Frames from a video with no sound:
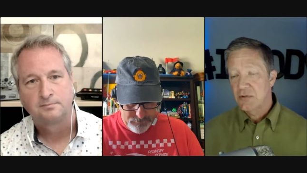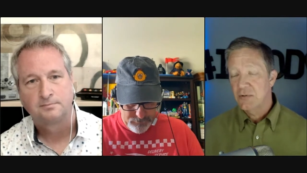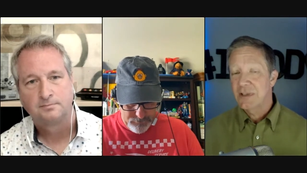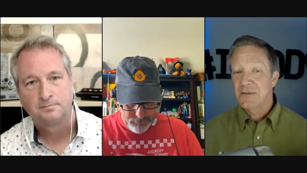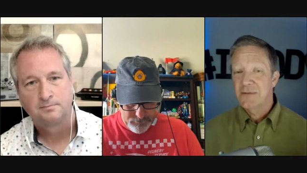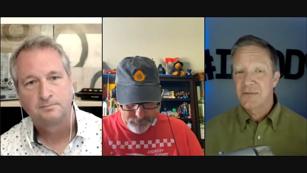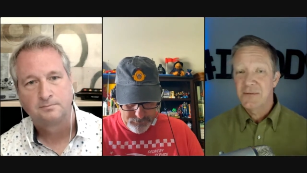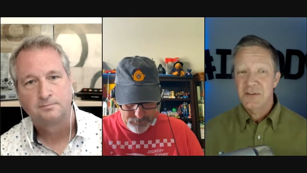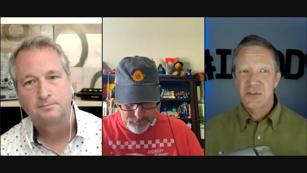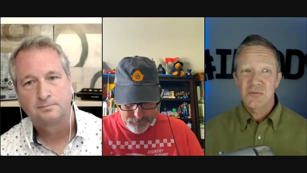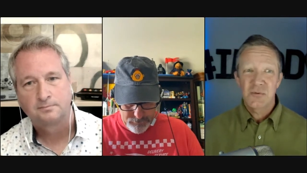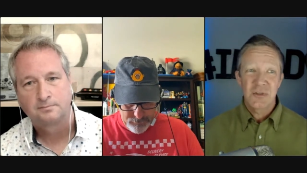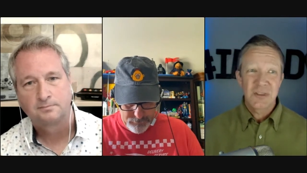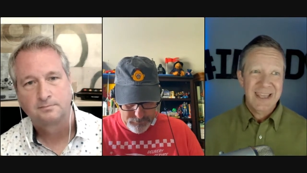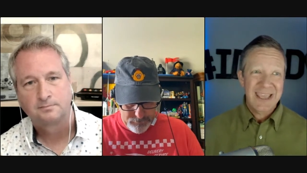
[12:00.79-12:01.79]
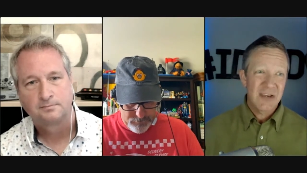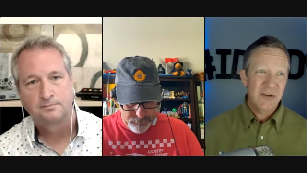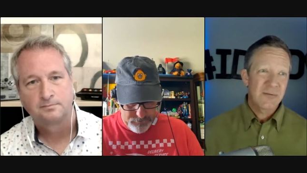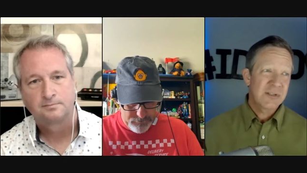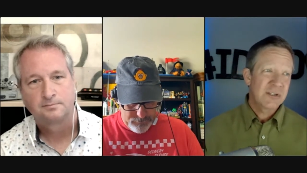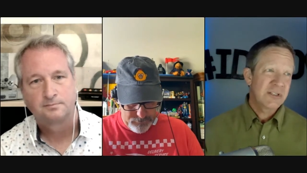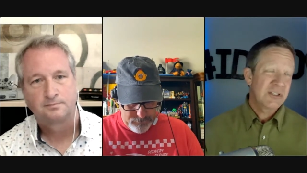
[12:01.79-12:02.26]
Speaker 1: And visual
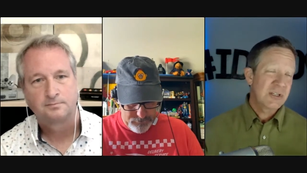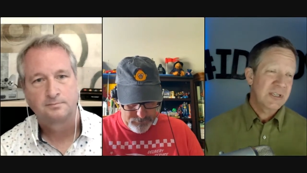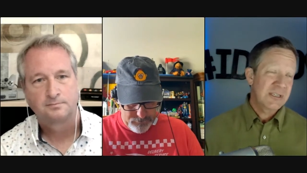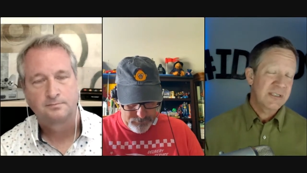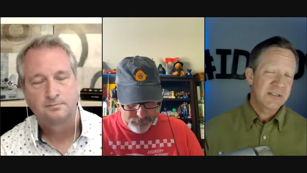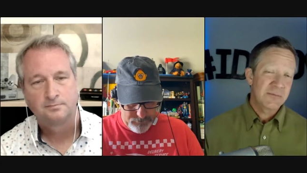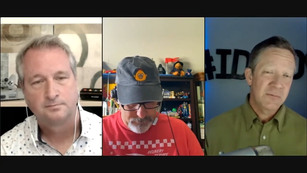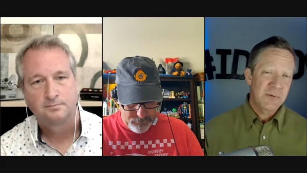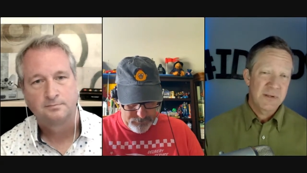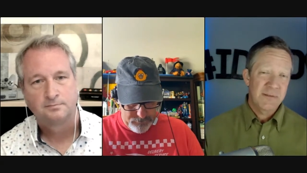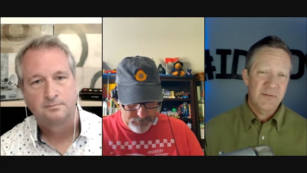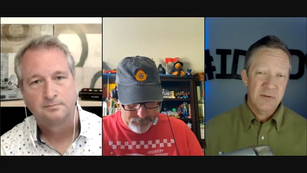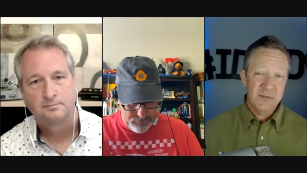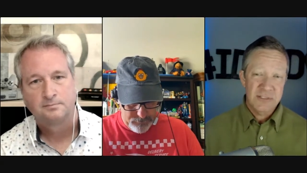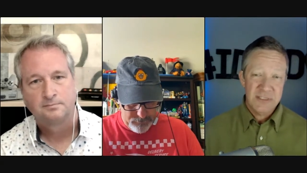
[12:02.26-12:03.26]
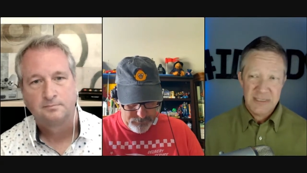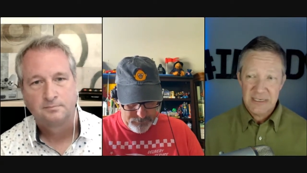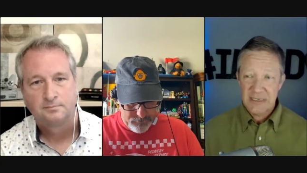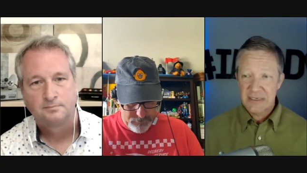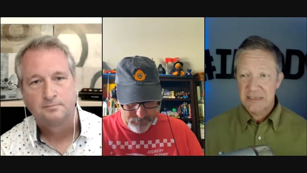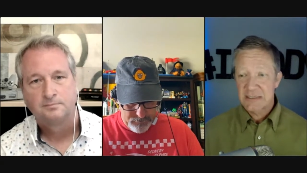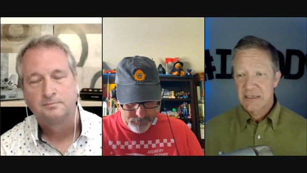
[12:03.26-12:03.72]
language is one of those
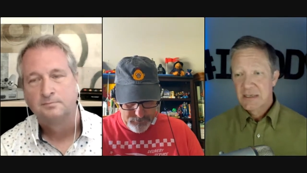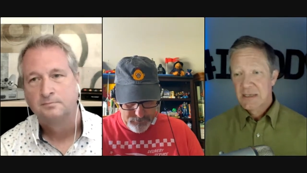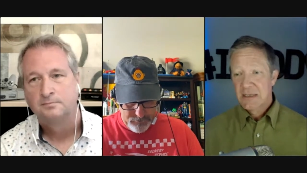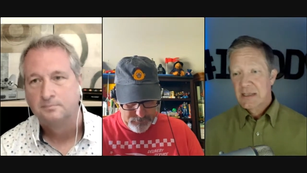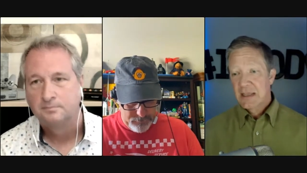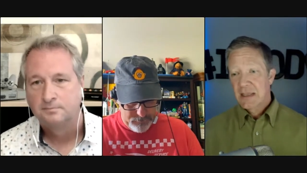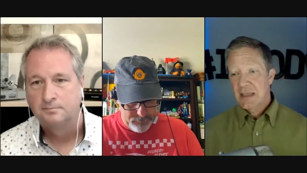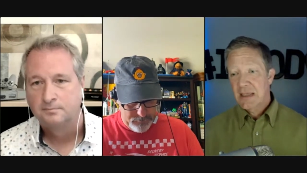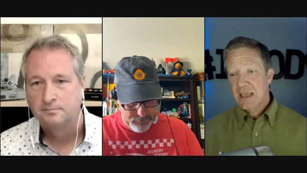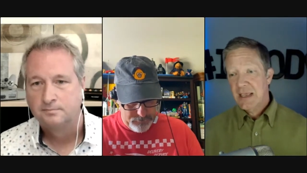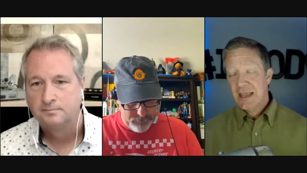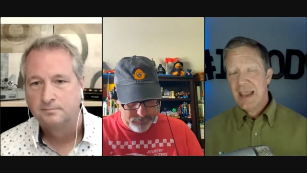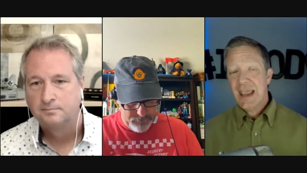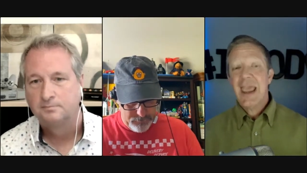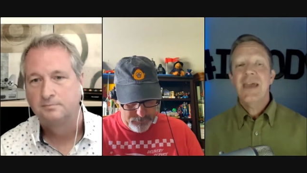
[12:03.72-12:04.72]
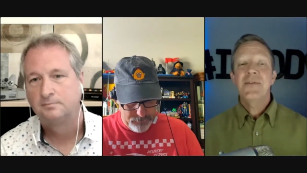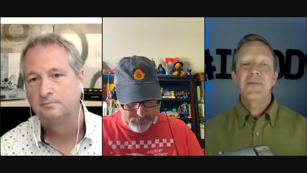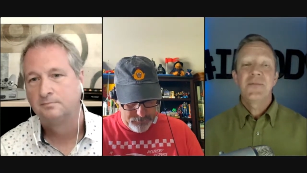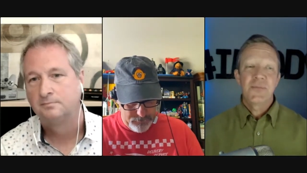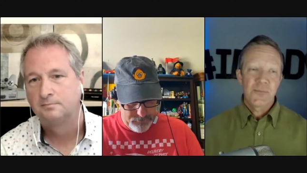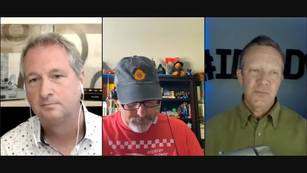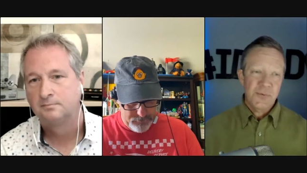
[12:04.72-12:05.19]
things that
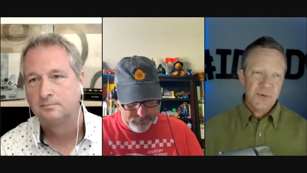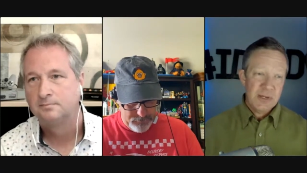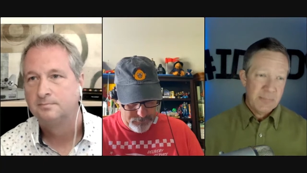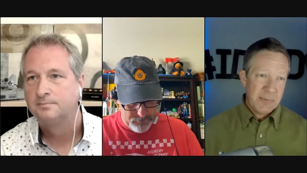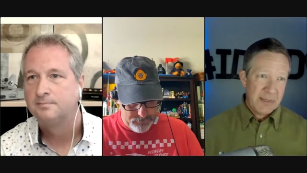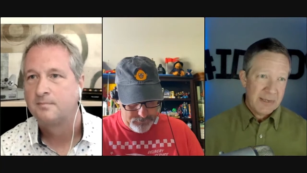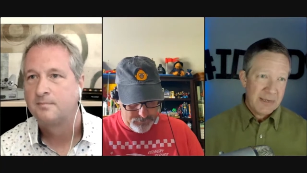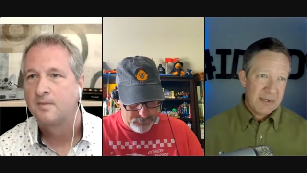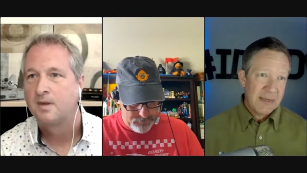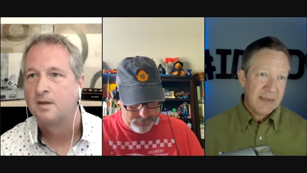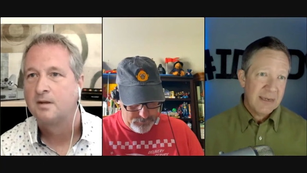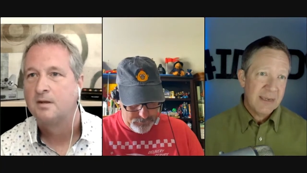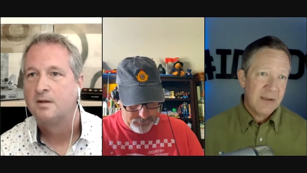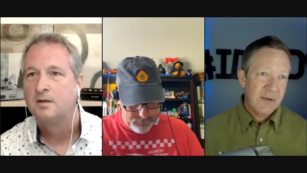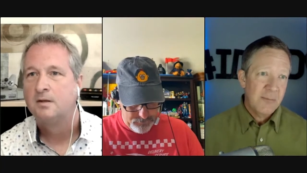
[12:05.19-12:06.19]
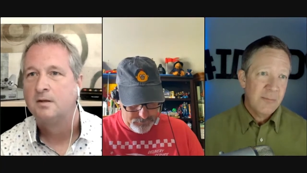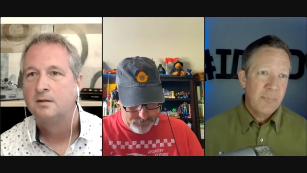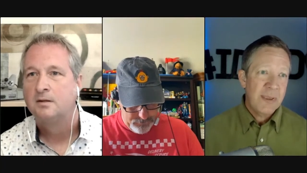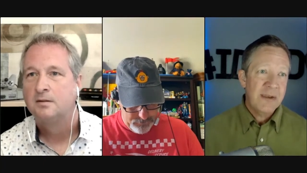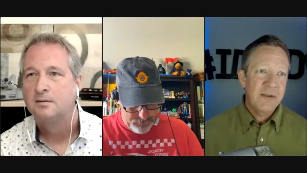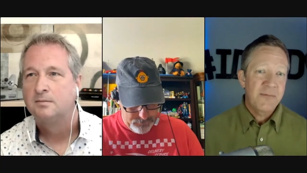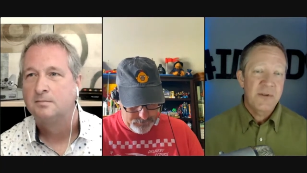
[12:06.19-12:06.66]
everybody can
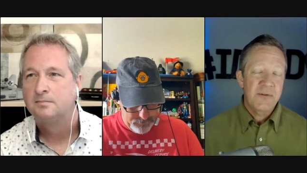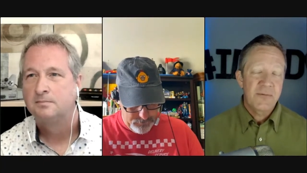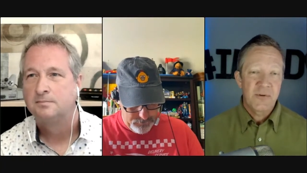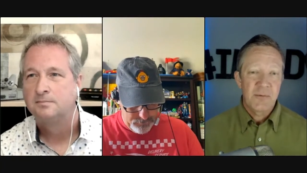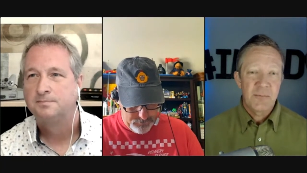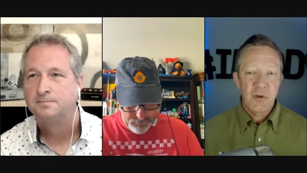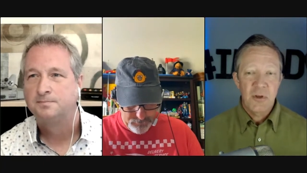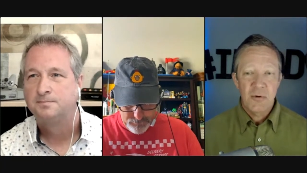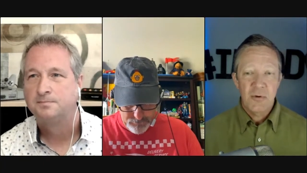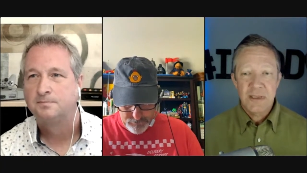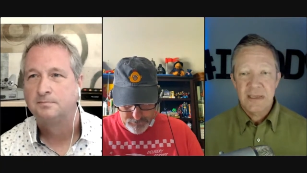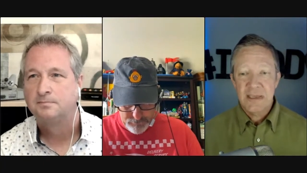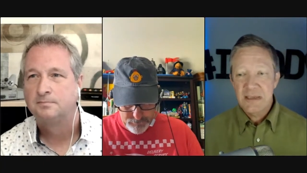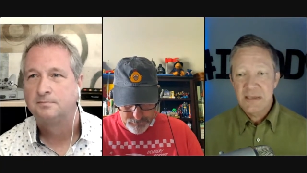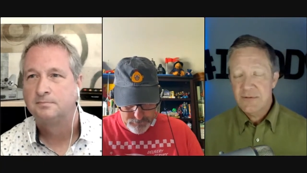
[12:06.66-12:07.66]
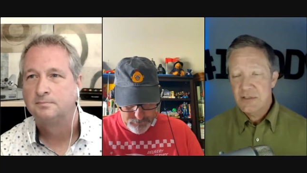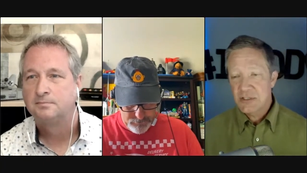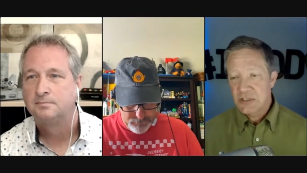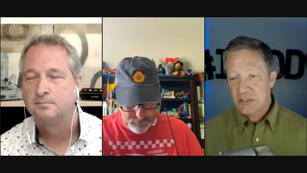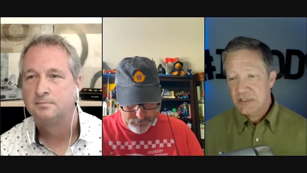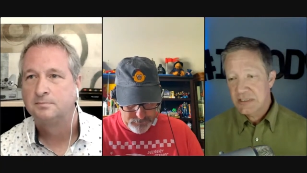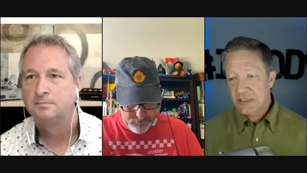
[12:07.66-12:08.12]
benefit from knowing, even
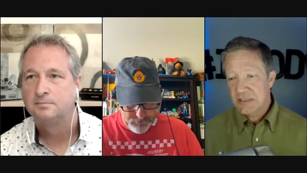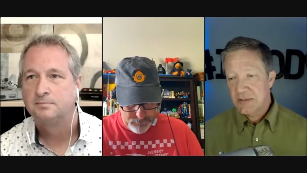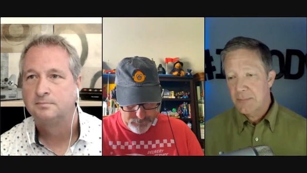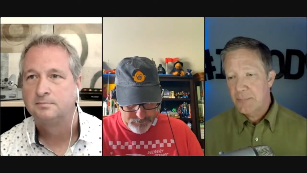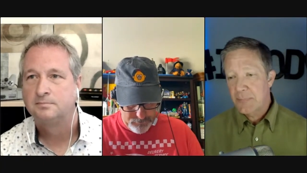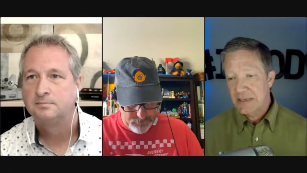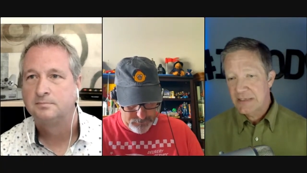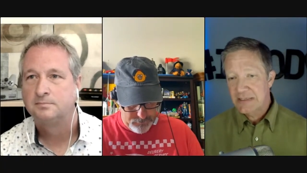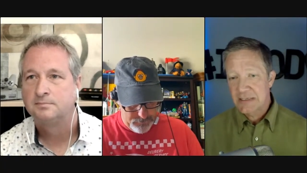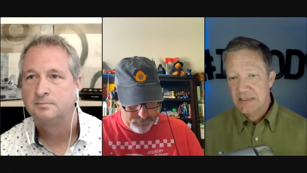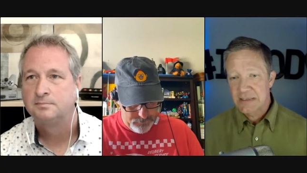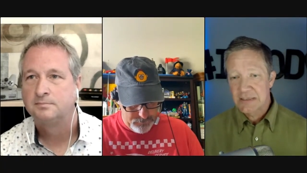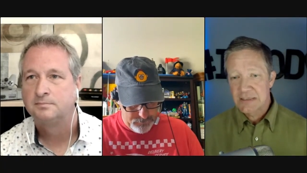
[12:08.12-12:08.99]
just the basics.